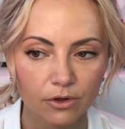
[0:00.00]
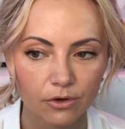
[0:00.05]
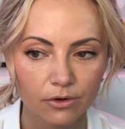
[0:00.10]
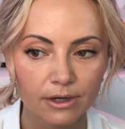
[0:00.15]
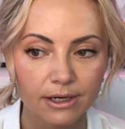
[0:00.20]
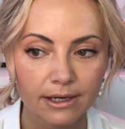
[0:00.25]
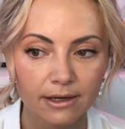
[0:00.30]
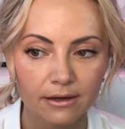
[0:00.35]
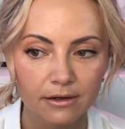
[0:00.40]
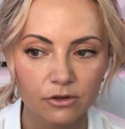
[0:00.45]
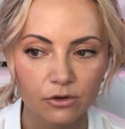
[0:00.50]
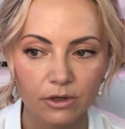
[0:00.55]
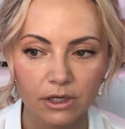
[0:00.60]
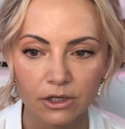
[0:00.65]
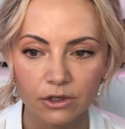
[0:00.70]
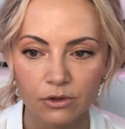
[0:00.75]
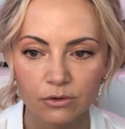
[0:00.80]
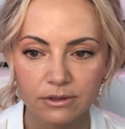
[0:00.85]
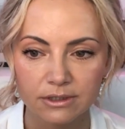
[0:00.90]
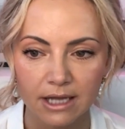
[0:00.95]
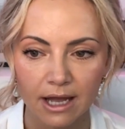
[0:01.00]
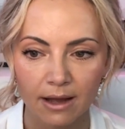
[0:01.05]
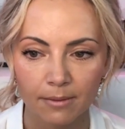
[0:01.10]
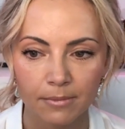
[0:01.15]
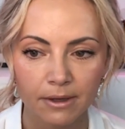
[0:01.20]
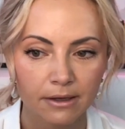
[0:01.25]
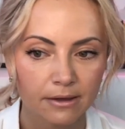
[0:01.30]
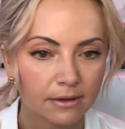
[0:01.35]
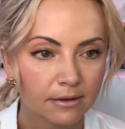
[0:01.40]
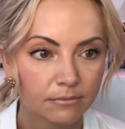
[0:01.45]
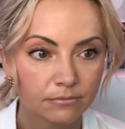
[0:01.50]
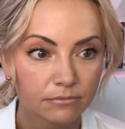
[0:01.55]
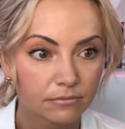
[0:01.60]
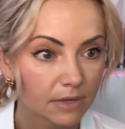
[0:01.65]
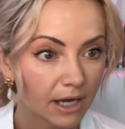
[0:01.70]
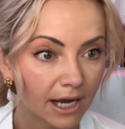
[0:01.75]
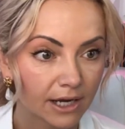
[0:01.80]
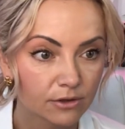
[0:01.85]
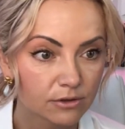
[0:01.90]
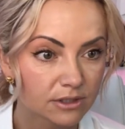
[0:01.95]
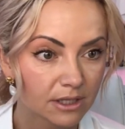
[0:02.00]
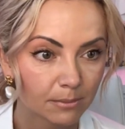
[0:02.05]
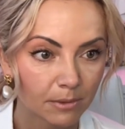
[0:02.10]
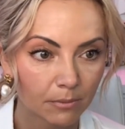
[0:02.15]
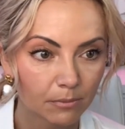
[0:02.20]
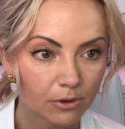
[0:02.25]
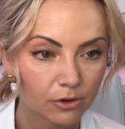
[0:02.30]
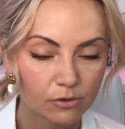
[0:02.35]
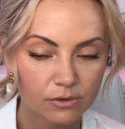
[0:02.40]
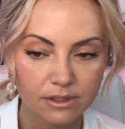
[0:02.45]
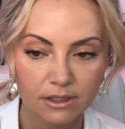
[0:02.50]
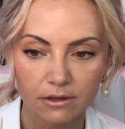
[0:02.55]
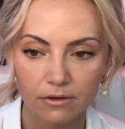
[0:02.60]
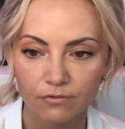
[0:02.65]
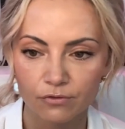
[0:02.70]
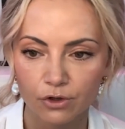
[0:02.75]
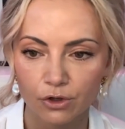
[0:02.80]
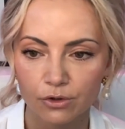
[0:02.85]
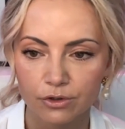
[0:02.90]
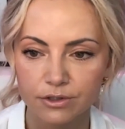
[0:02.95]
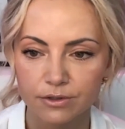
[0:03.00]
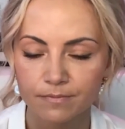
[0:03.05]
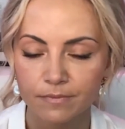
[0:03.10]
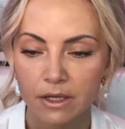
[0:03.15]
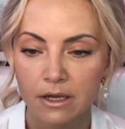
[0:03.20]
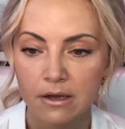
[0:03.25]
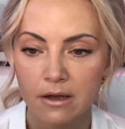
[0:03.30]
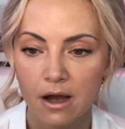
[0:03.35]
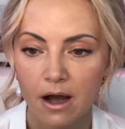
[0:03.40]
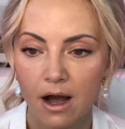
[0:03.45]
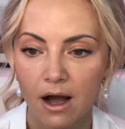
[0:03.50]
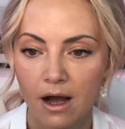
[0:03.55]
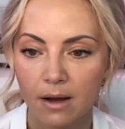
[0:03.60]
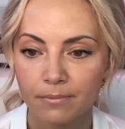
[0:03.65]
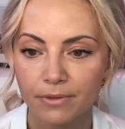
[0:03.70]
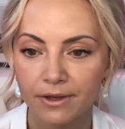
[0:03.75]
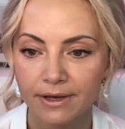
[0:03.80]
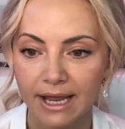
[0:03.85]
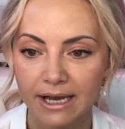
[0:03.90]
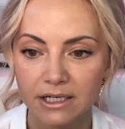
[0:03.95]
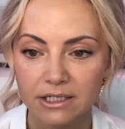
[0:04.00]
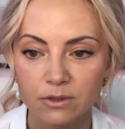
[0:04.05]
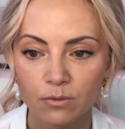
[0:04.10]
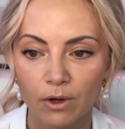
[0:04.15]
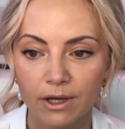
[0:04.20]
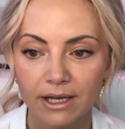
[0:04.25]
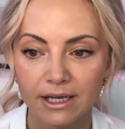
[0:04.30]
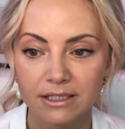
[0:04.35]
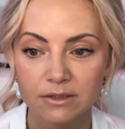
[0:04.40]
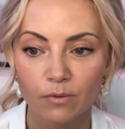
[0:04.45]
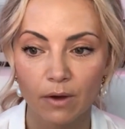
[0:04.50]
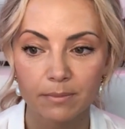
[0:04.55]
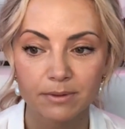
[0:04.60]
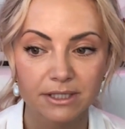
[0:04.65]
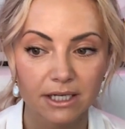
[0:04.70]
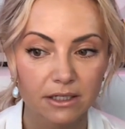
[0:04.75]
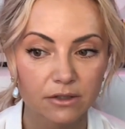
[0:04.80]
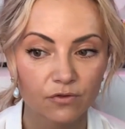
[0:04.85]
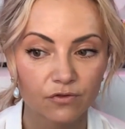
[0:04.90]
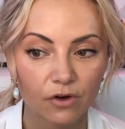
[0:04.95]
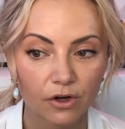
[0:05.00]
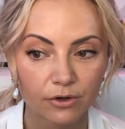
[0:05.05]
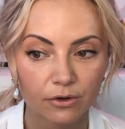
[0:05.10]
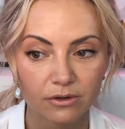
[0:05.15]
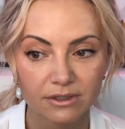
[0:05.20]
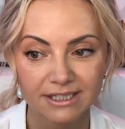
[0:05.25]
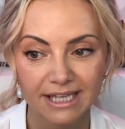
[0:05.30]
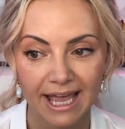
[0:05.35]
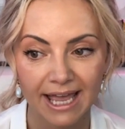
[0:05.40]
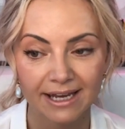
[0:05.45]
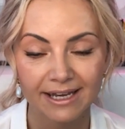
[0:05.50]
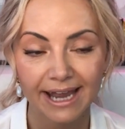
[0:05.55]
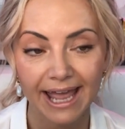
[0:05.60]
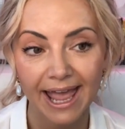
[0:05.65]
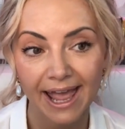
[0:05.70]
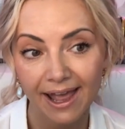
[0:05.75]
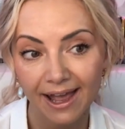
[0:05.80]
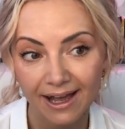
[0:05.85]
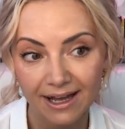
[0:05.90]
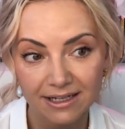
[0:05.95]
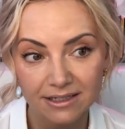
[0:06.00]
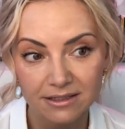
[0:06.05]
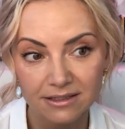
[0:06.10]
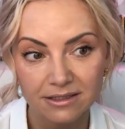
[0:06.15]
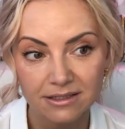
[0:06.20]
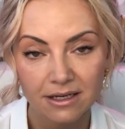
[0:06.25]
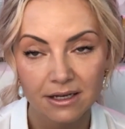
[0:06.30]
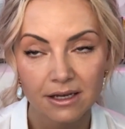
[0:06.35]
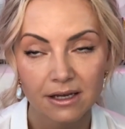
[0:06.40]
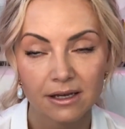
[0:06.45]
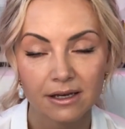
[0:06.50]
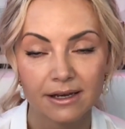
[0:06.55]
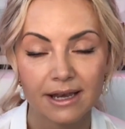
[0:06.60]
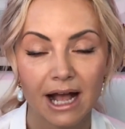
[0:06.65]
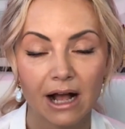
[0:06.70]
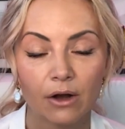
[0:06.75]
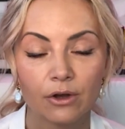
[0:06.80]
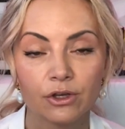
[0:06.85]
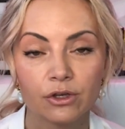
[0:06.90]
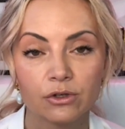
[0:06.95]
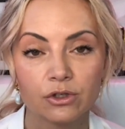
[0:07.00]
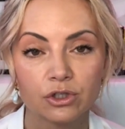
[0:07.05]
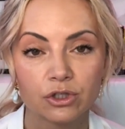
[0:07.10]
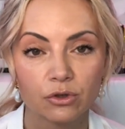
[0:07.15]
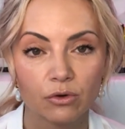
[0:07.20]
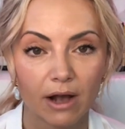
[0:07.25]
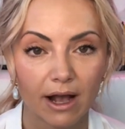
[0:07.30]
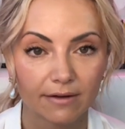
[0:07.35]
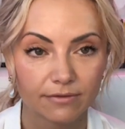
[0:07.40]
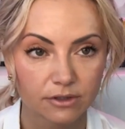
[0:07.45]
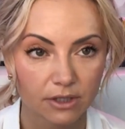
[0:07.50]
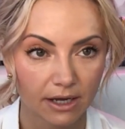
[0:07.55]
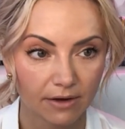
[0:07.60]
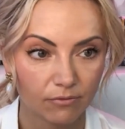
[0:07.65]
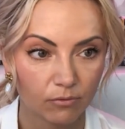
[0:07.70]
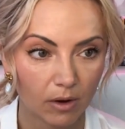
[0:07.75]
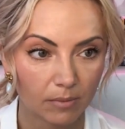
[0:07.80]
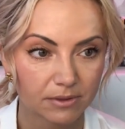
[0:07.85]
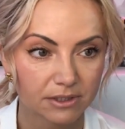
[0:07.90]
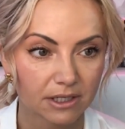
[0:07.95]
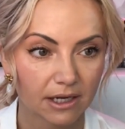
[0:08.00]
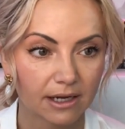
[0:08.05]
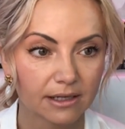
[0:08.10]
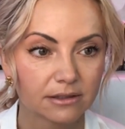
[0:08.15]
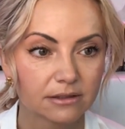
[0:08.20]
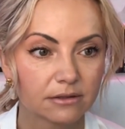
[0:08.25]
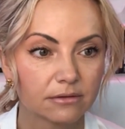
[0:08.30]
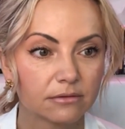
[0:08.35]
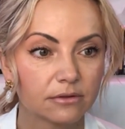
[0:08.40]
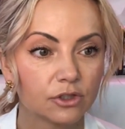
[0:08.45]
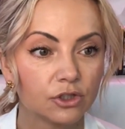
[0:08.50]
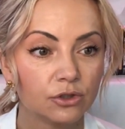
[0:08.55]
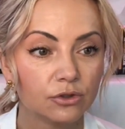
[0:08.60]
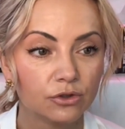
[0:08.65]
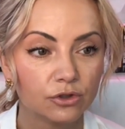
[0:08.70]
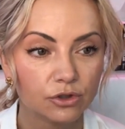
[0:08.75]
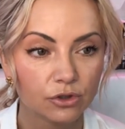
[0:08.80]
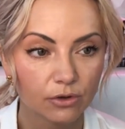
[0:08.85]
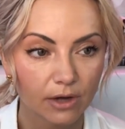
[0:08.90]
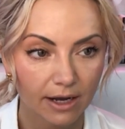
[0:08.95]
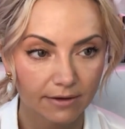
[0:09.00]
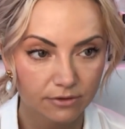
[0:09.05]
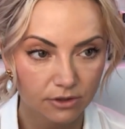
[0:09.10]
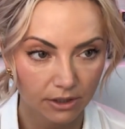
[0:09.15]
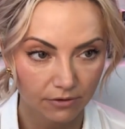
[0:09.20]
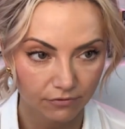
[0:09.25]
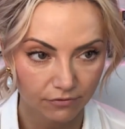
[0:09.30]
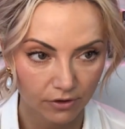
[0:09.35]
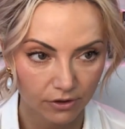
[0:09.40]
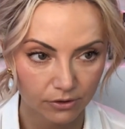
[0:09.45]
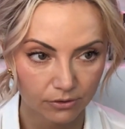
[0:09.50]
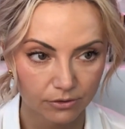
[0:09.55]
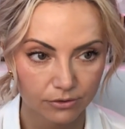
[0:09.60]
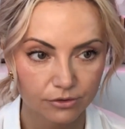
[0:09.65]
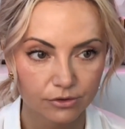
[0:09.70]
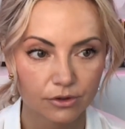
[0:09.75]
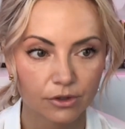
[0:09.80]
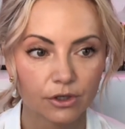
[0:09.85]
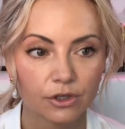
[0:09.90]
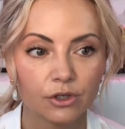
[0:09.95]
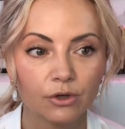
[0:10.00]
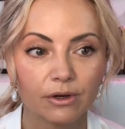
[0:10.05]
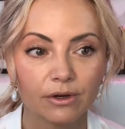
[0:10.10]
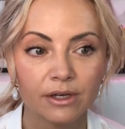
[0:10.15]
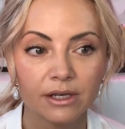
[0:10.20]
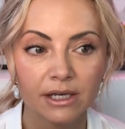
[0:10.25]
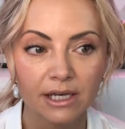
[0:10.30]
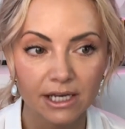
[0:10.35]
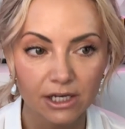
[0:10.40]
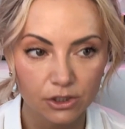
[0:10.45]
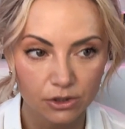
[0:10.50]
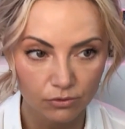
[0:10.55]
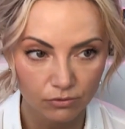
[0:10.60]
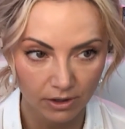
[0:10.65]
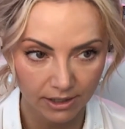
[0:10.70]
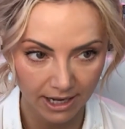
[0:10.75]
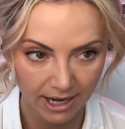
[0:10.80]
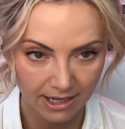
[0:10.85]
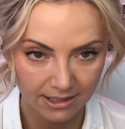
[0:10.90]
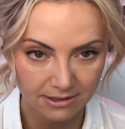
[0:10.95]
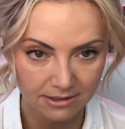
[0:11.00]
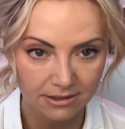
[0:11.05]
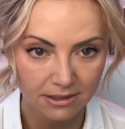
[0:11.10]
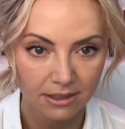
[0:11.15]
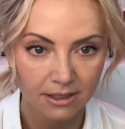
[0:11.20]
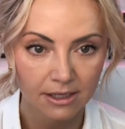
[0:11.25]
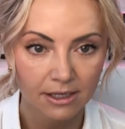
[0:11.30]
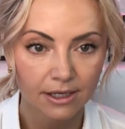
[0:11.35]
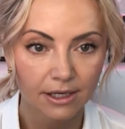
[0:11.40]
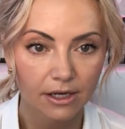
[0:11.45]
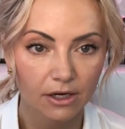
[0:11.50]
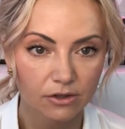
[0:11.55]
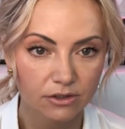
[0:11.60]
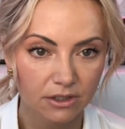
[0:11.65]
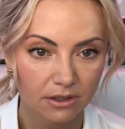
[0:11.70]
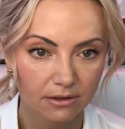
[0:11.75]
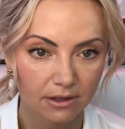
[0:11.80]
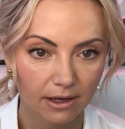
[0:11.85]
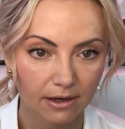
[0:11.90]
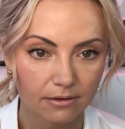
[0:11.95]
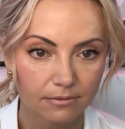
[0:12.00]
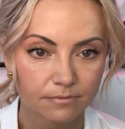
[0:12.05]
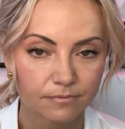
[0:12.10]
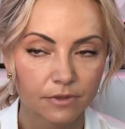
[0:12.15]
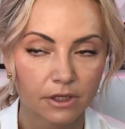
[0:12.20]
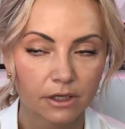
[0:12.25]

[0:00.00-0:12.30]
their link. You can use them. I use them. I've been using them for years. Um, the next one is website funnels and ads. Now, you do have to have websites. You do have to have funnels. You need to run ads. Here's the thing.